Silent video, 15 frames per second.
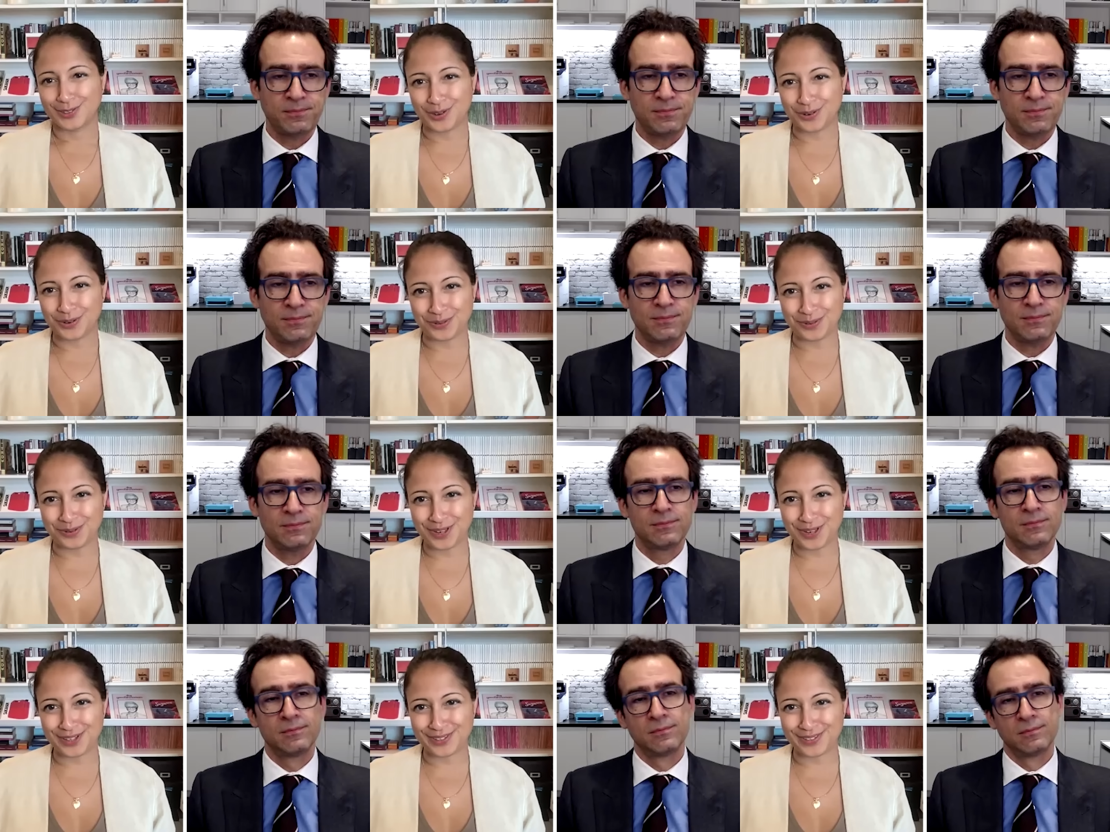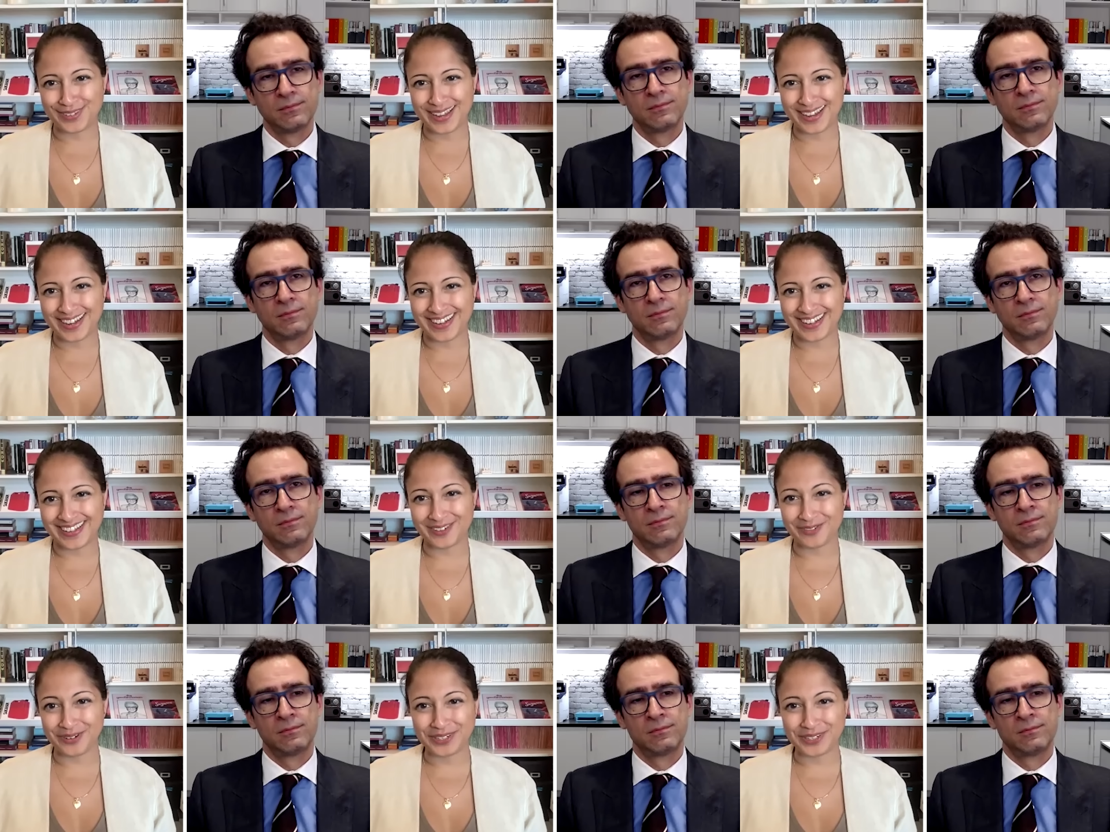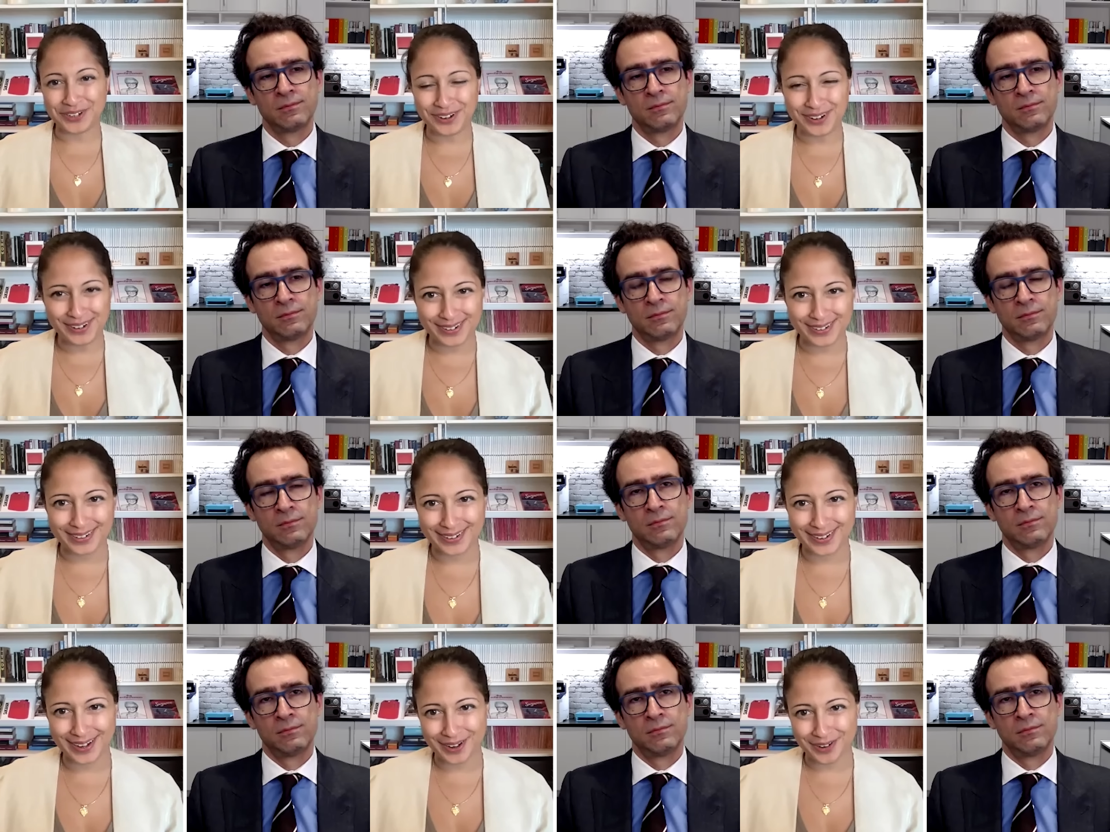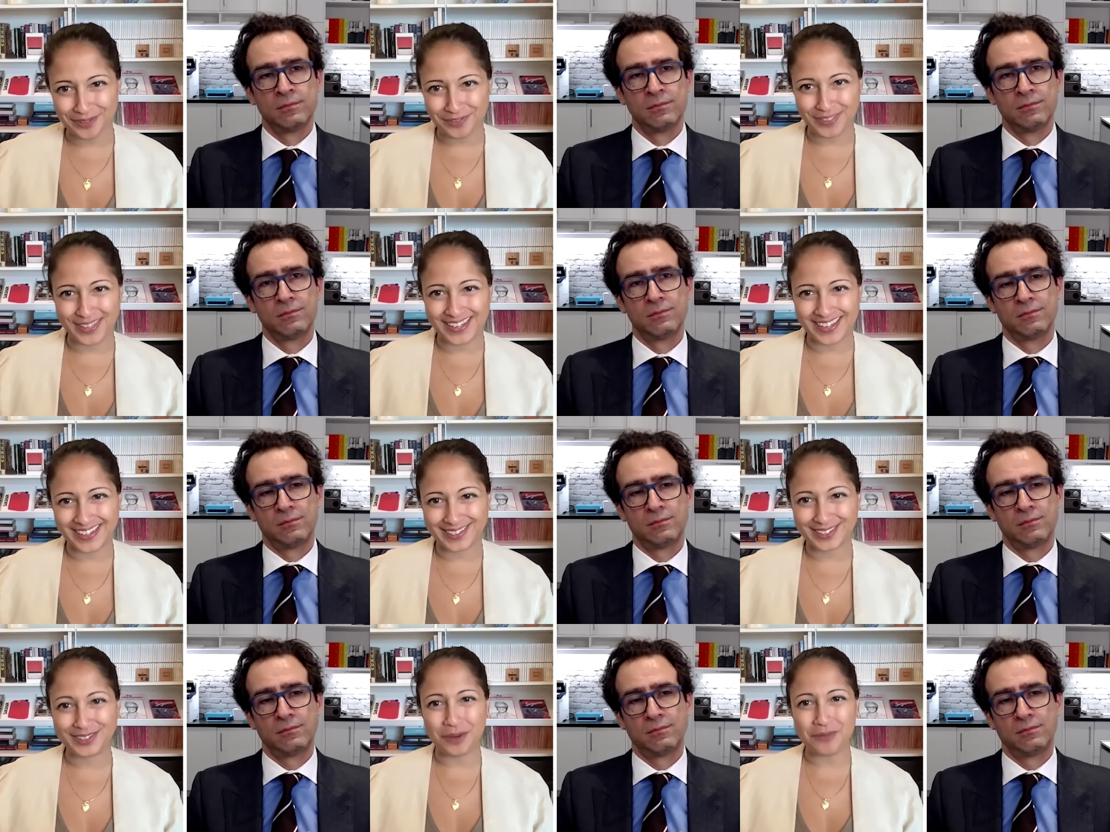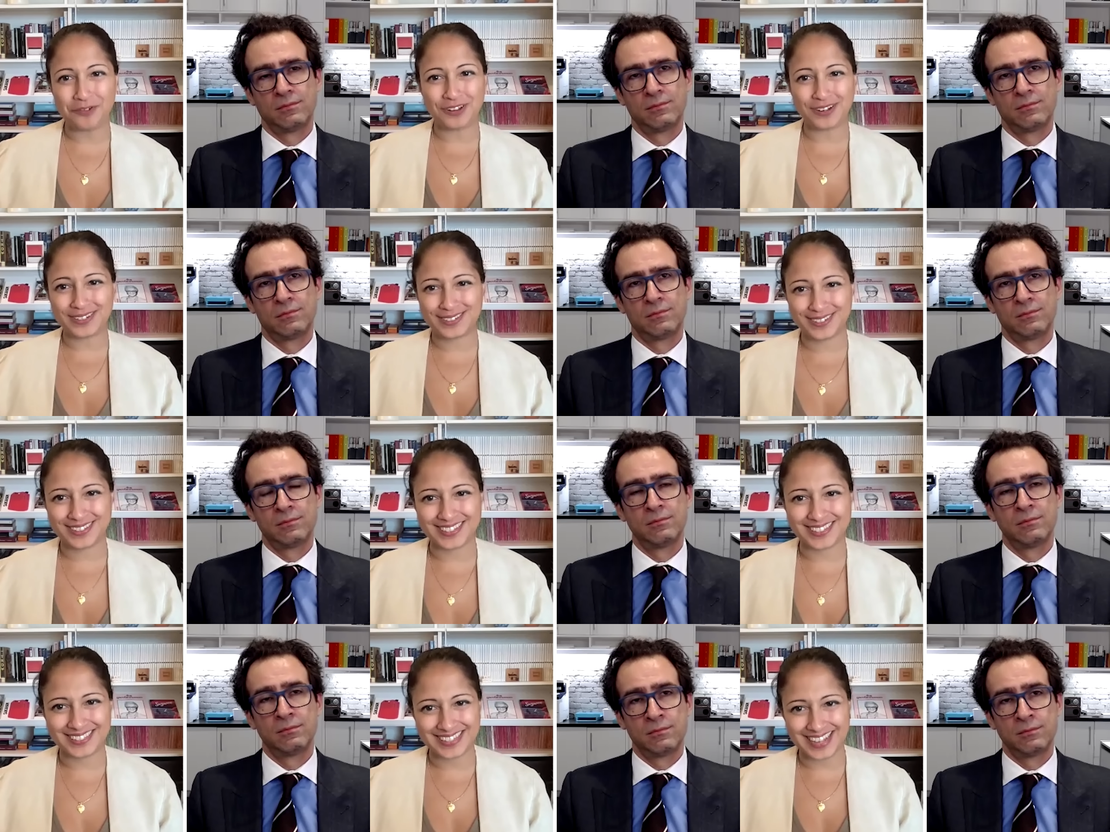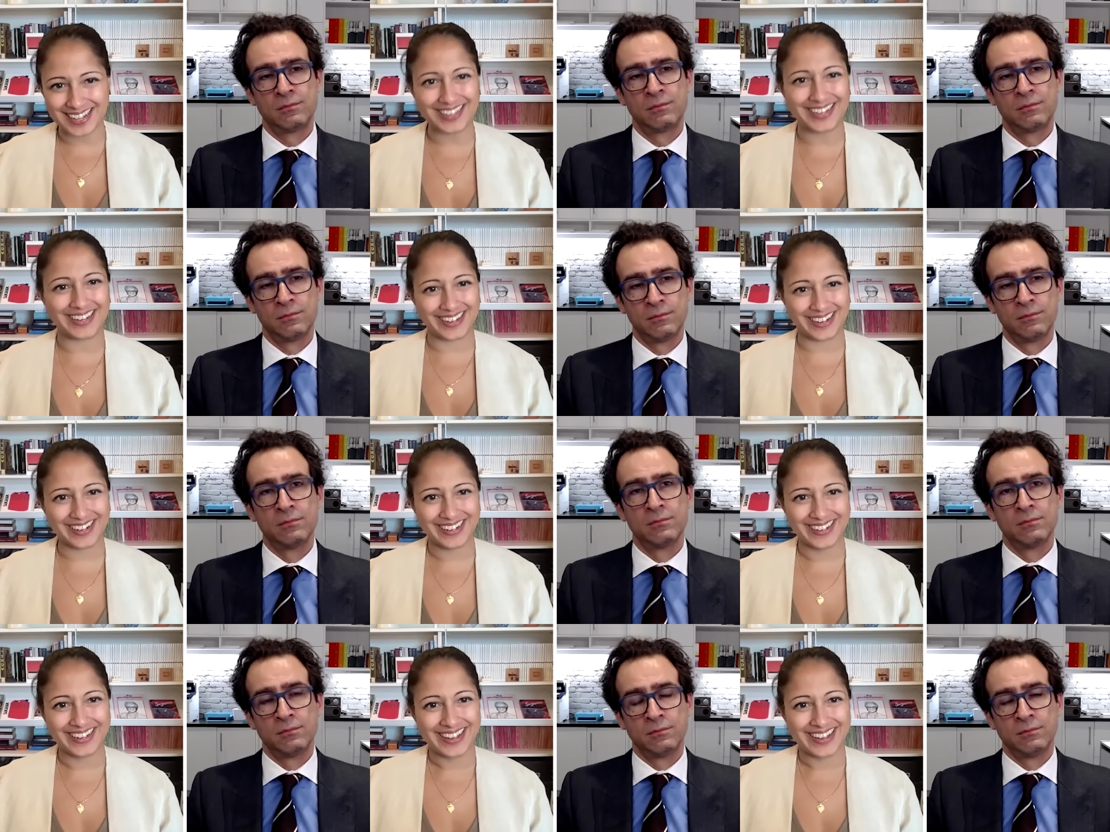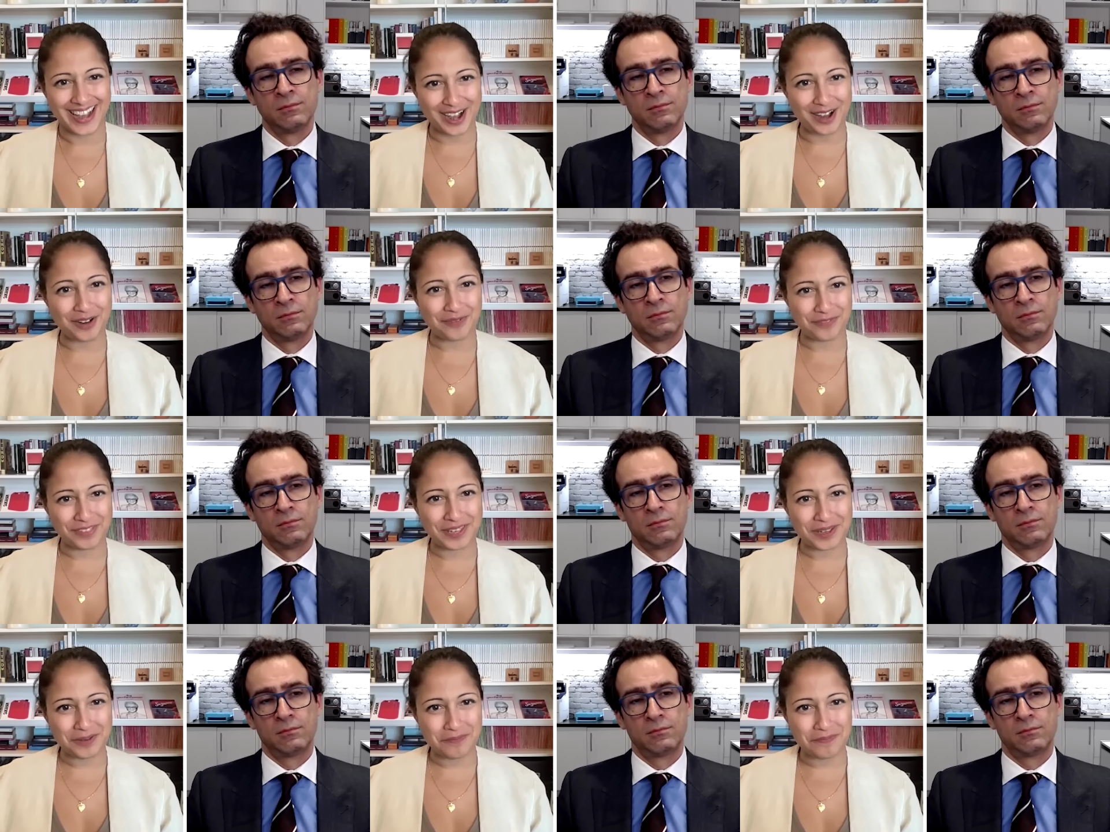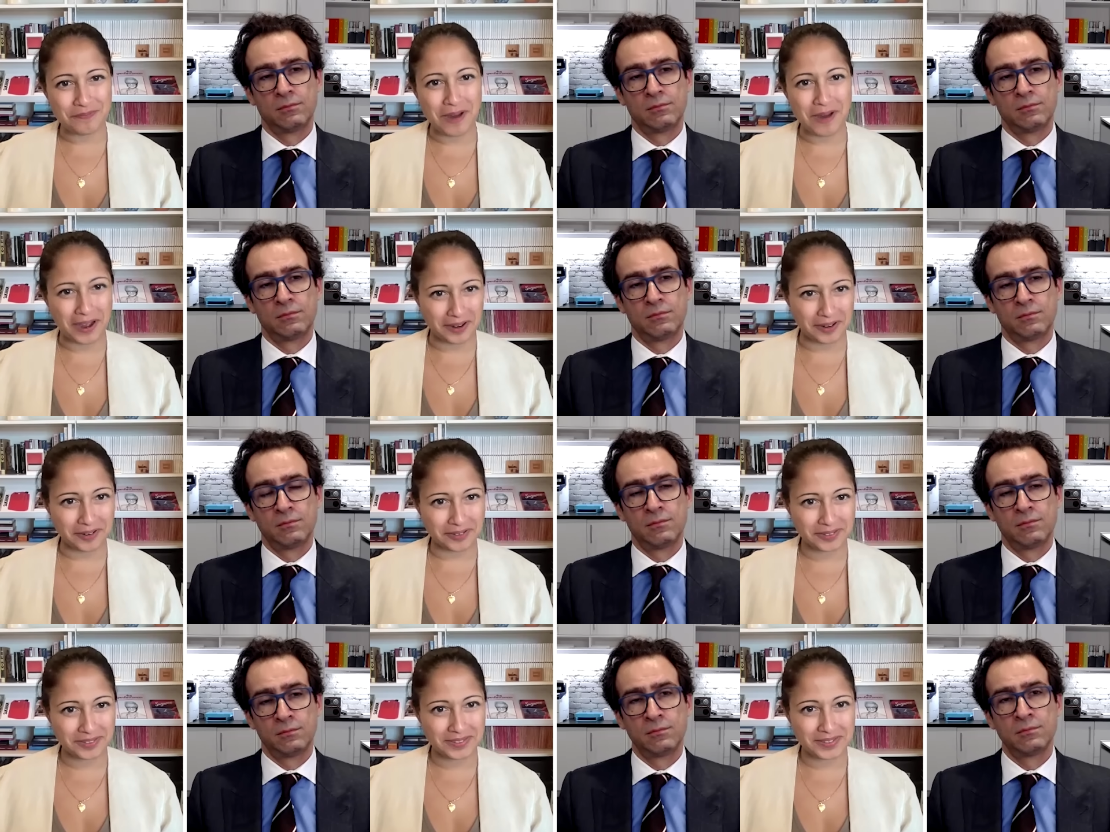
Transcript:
Speaker 1: So it's uh, the return of the subject to the selling of the buyer's